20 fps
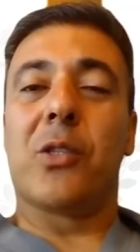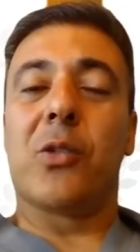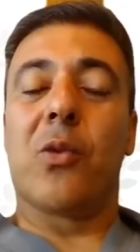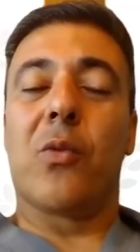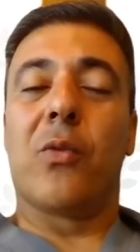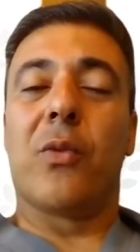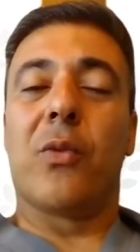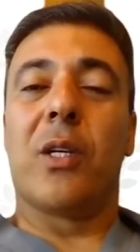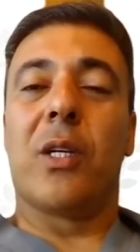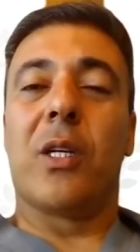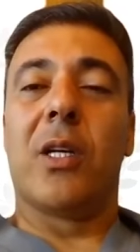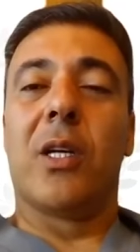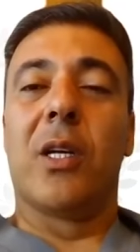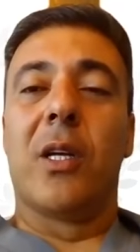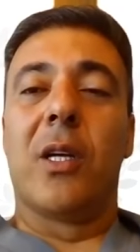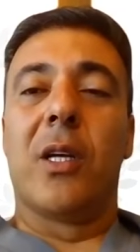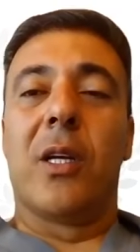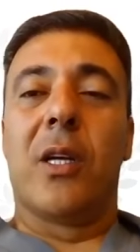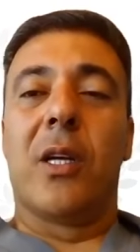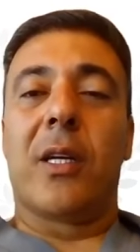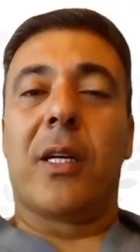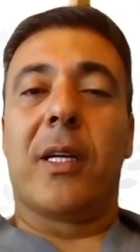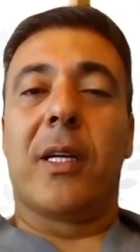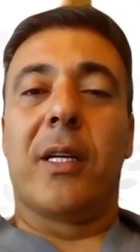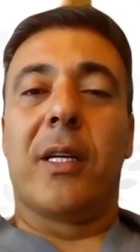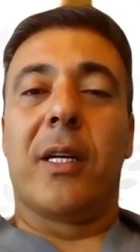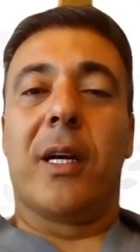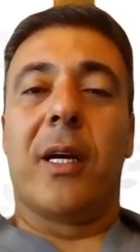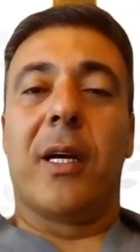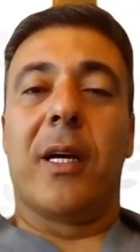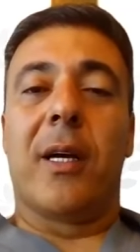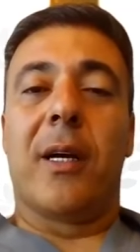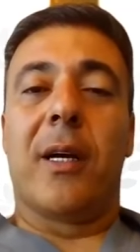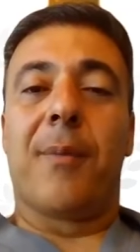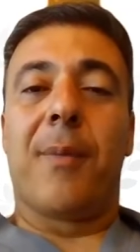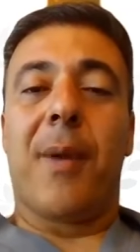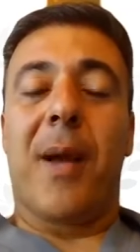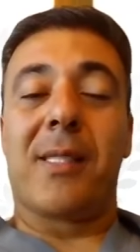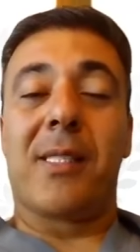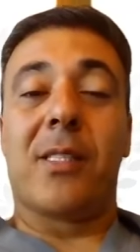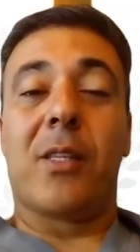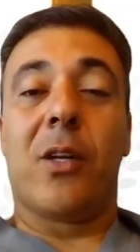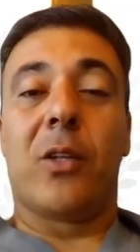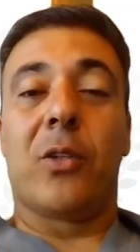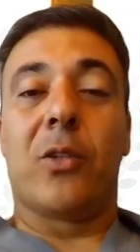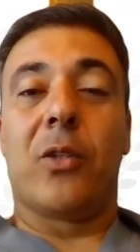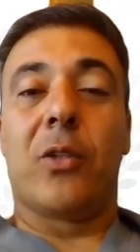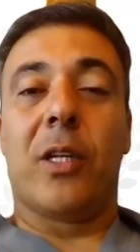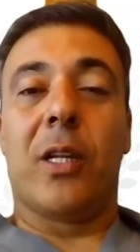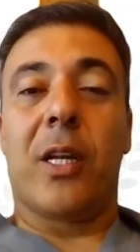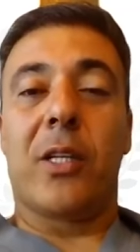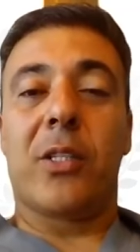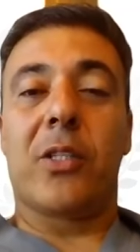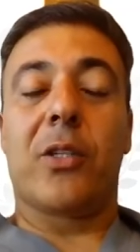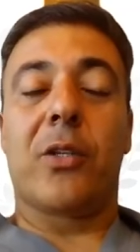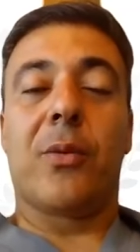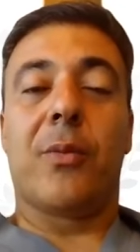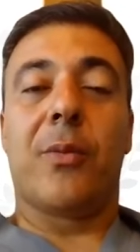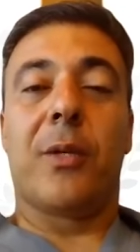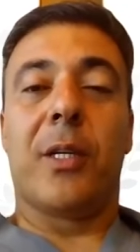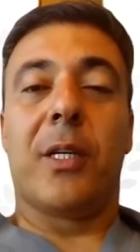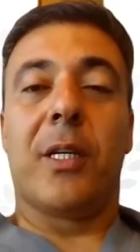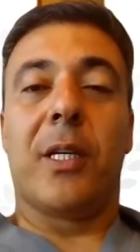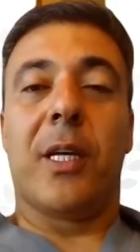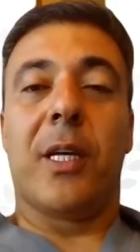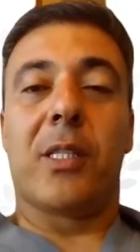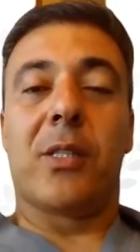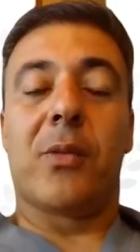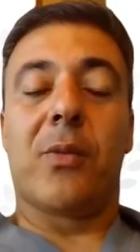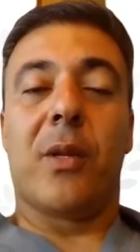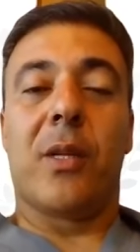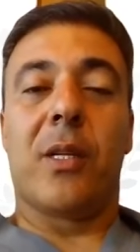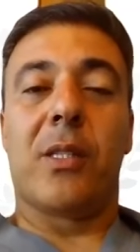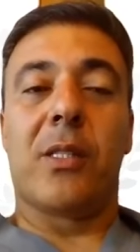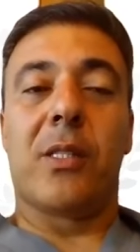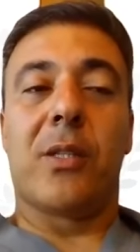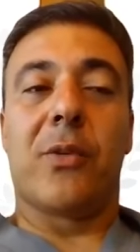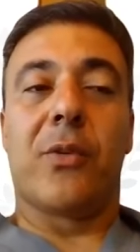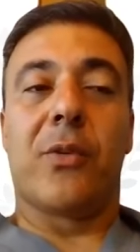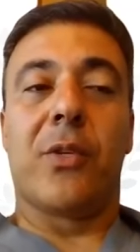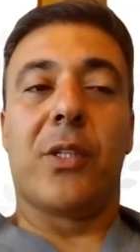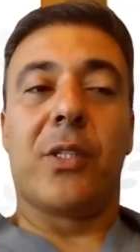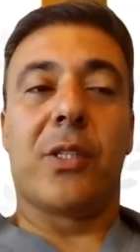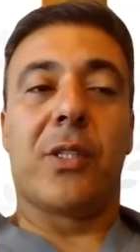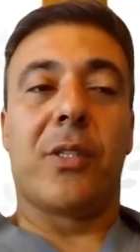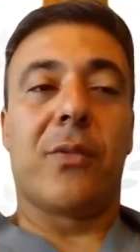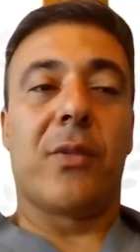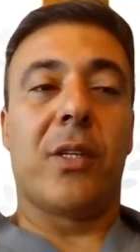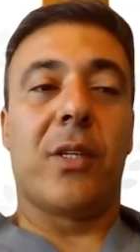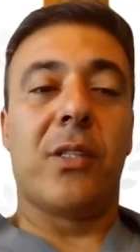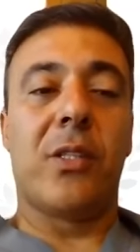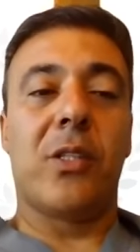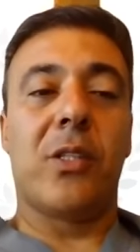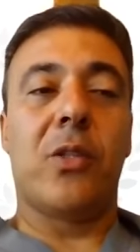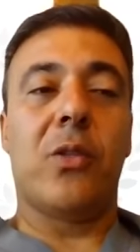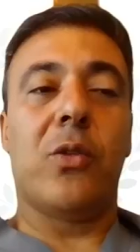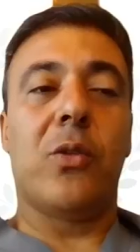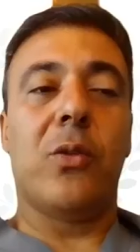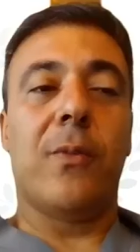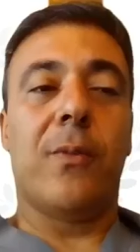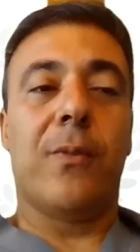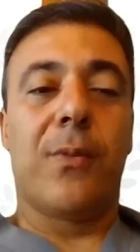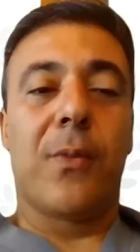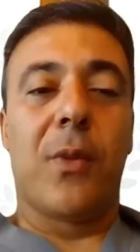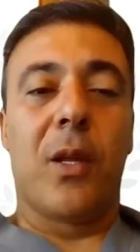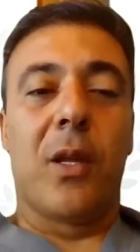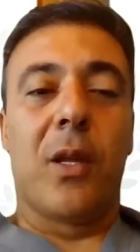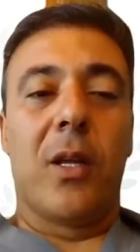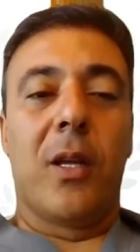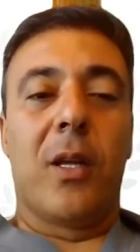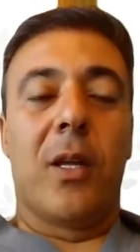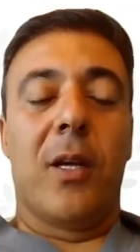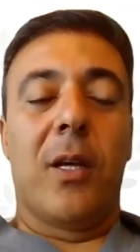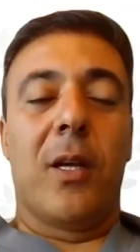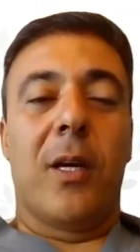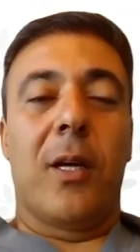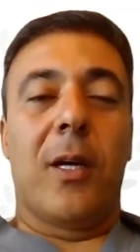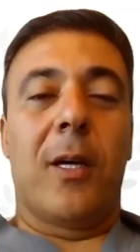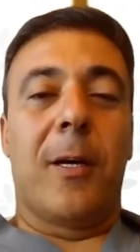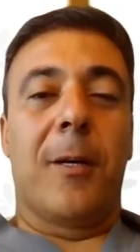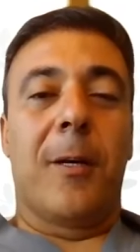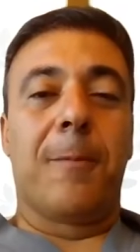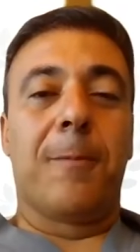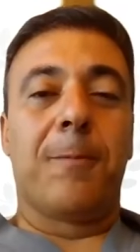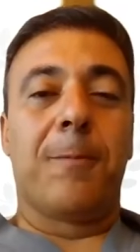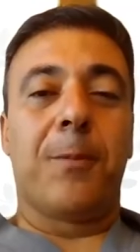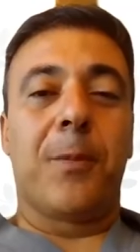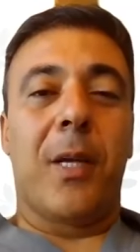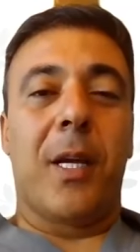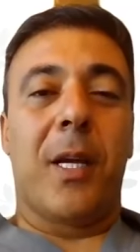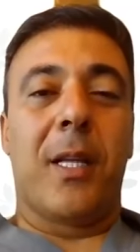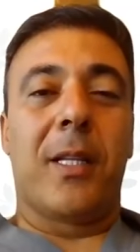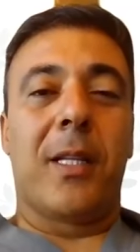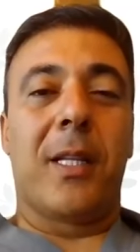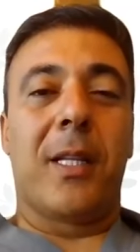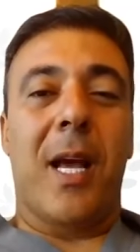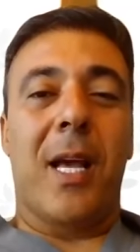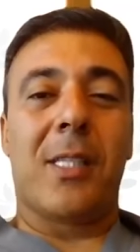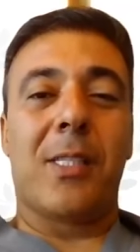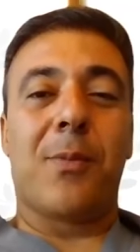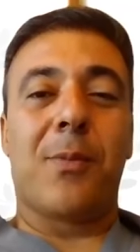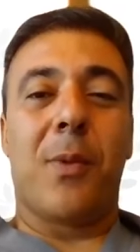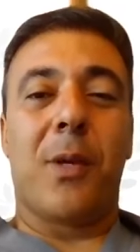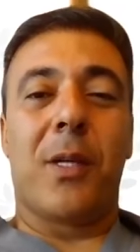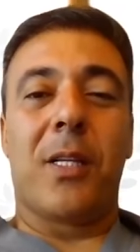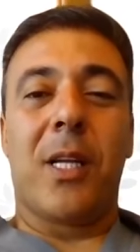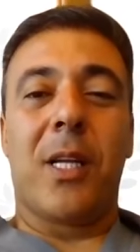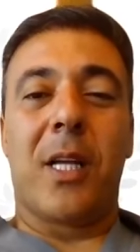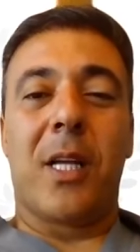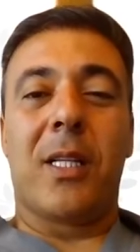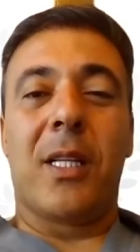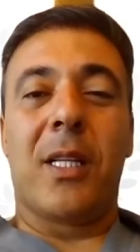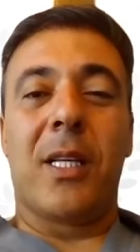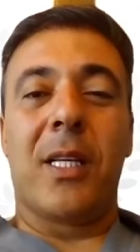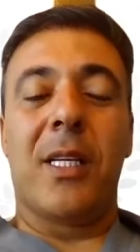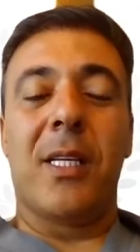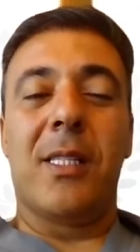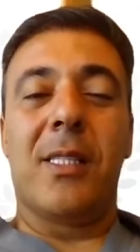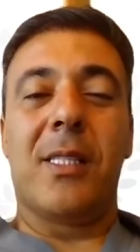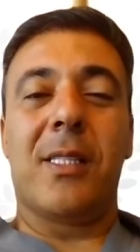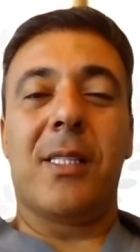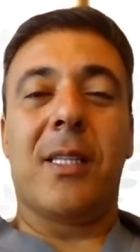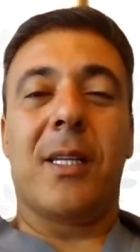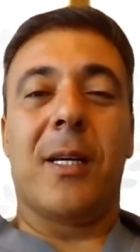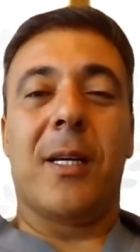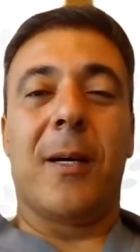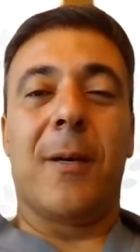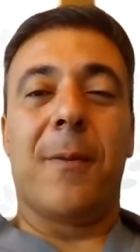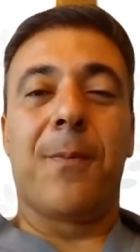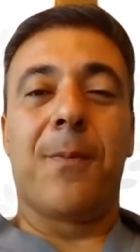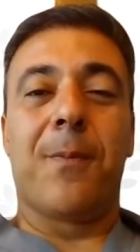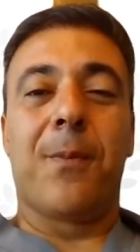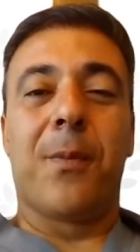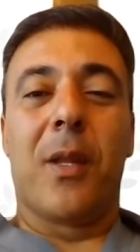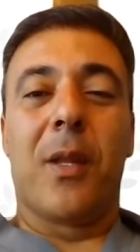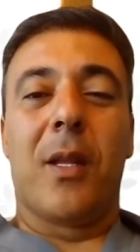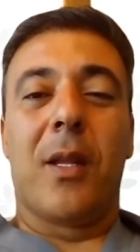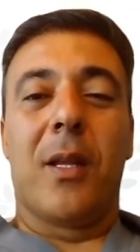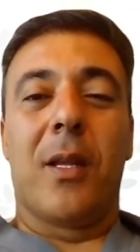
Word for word: so we can uh, pass it on to the election committee as well as the regions of the Institute. Um, and last but not least, um,